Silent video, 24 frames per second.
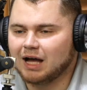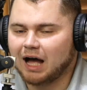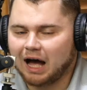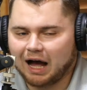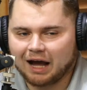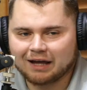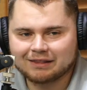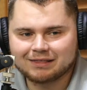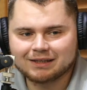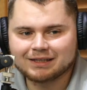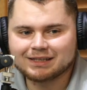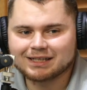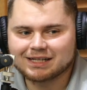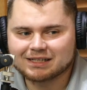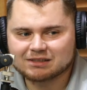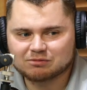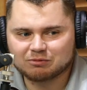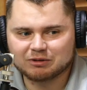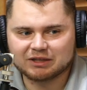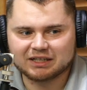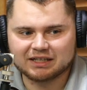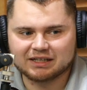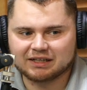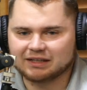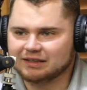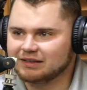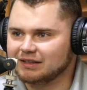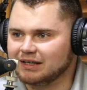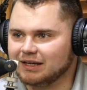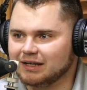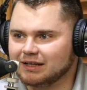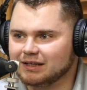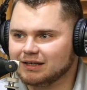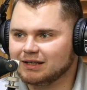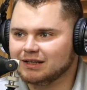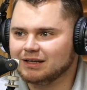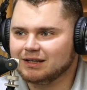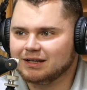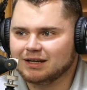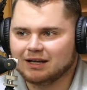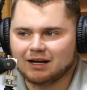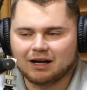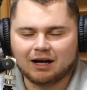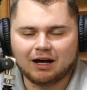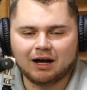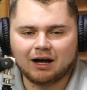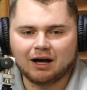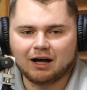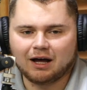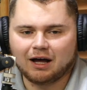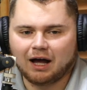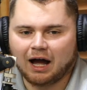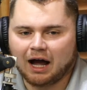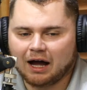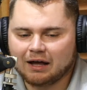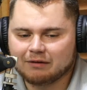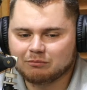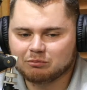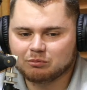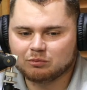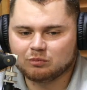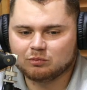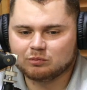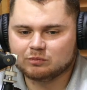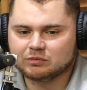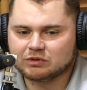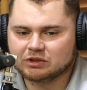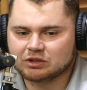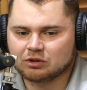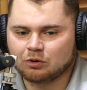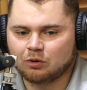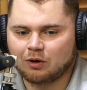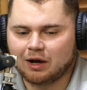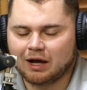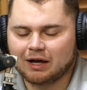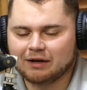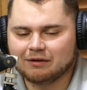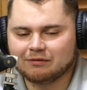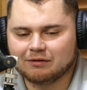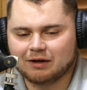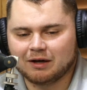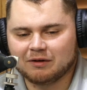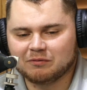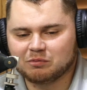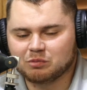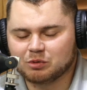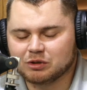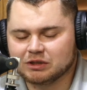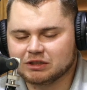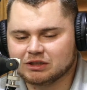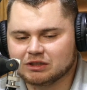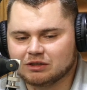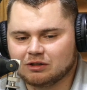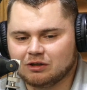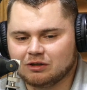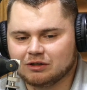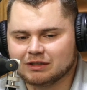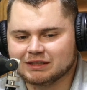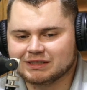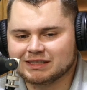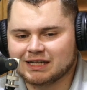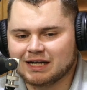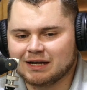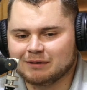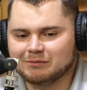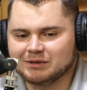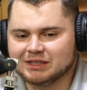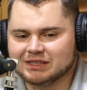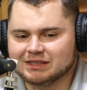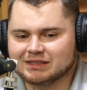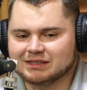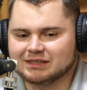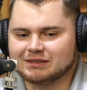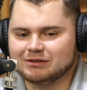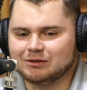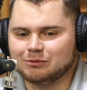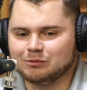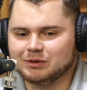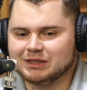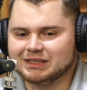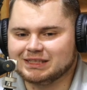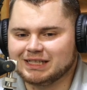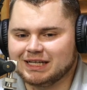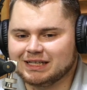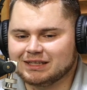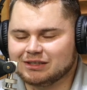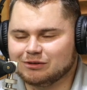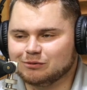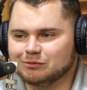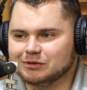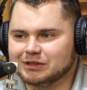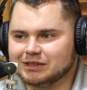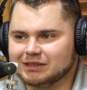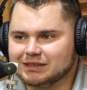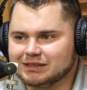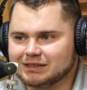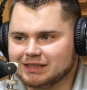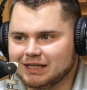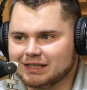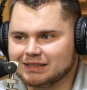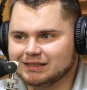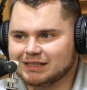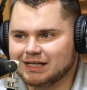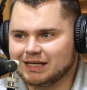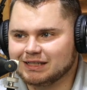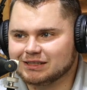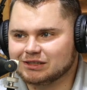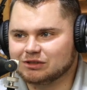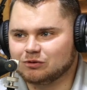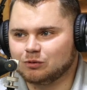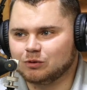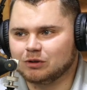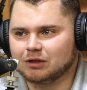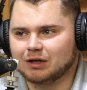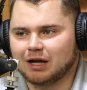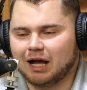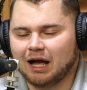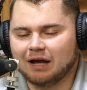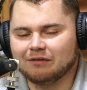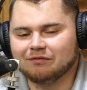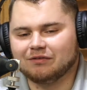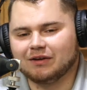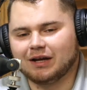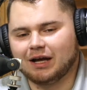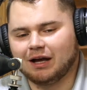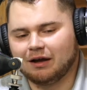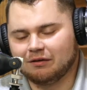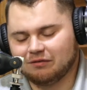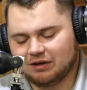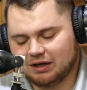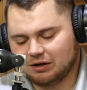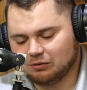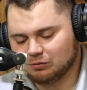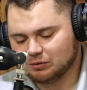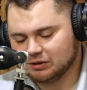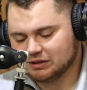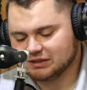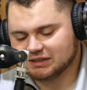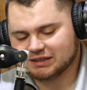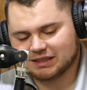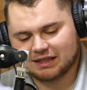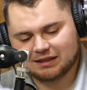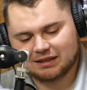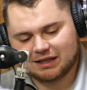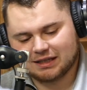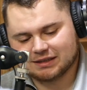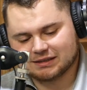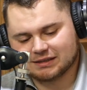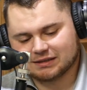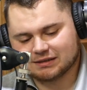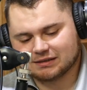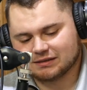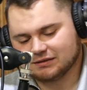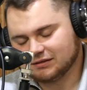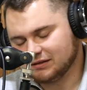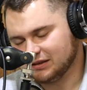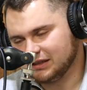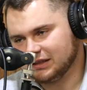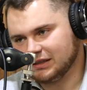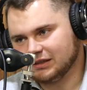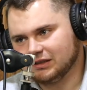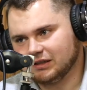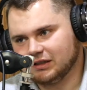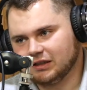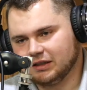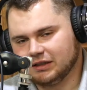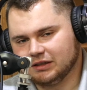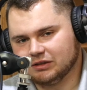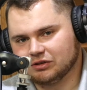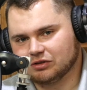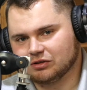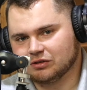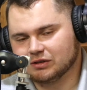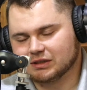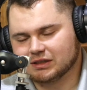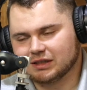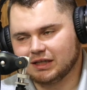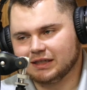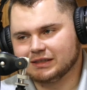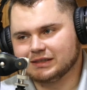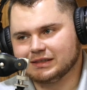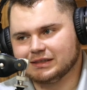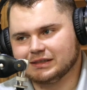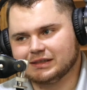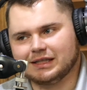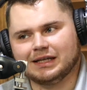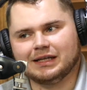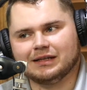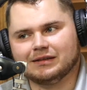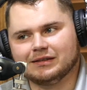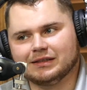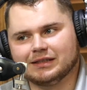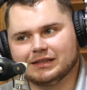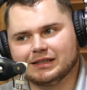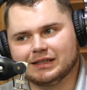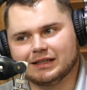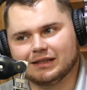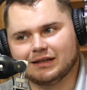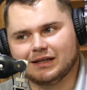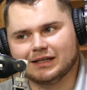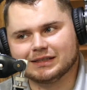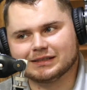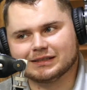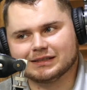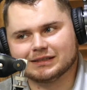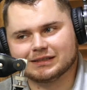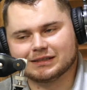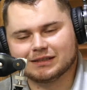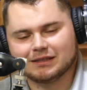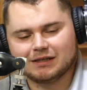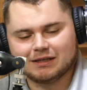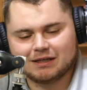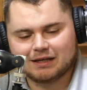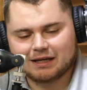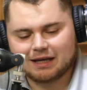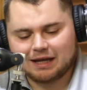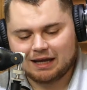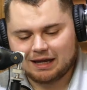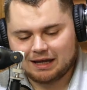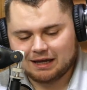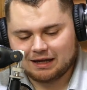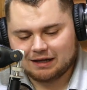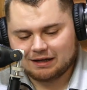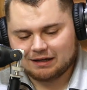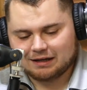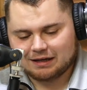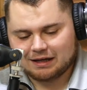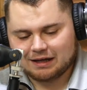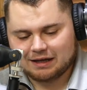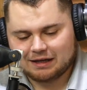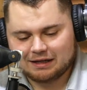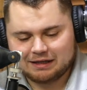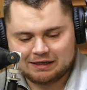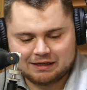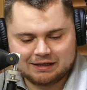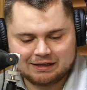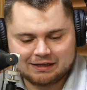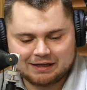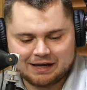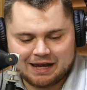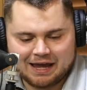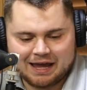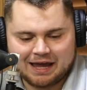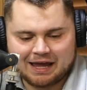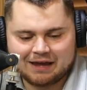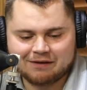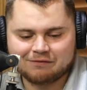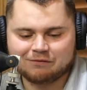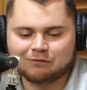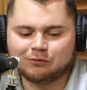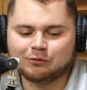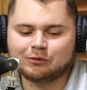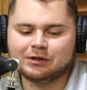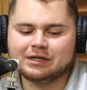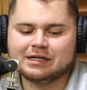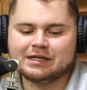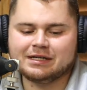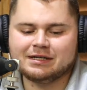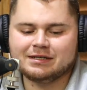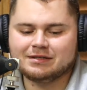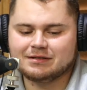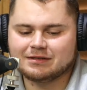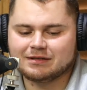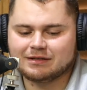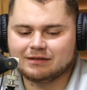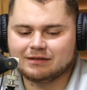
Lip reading: I think that's with anything. I preach it all the time. Is we take the real estate test, or I've had a real estate license, insurance license, and a lending license, and in every